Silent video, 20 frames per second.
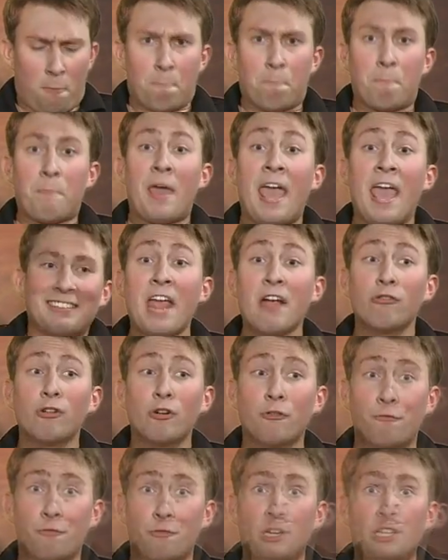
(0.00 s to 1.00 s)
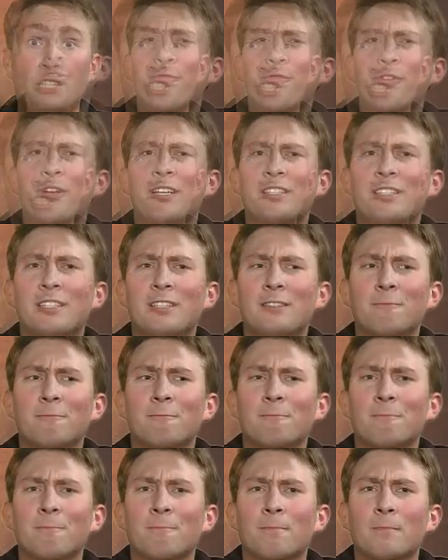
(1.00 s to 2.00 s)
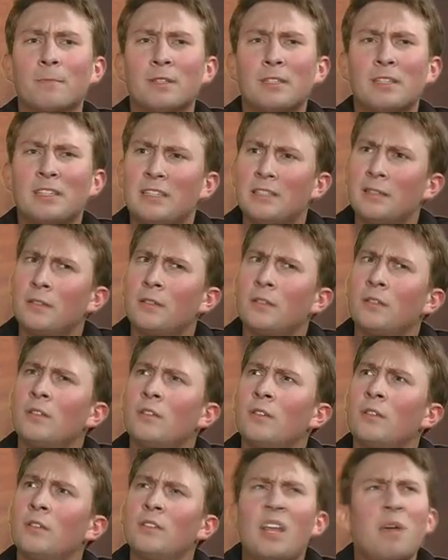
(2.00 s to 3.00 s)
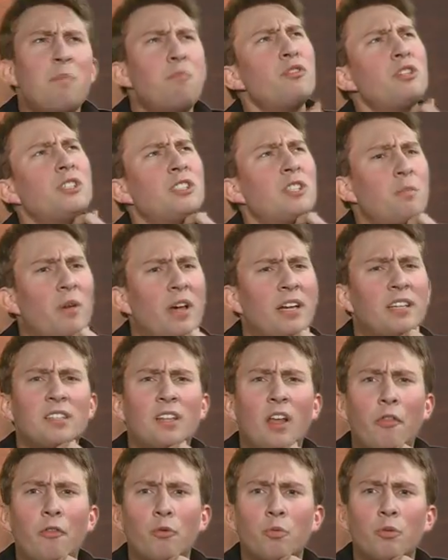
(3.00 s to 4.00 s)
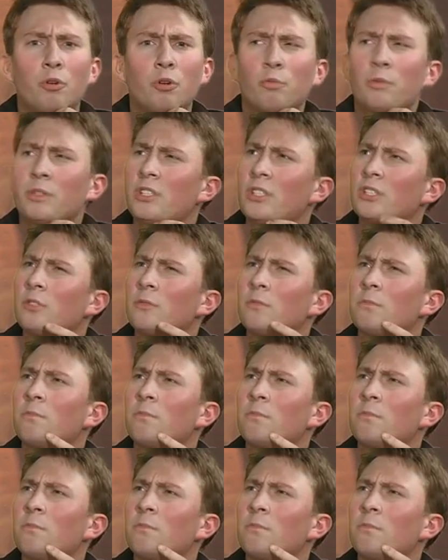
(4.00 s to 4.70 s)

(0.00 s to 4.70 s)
Paraphrasing. That brings to mind another word, which is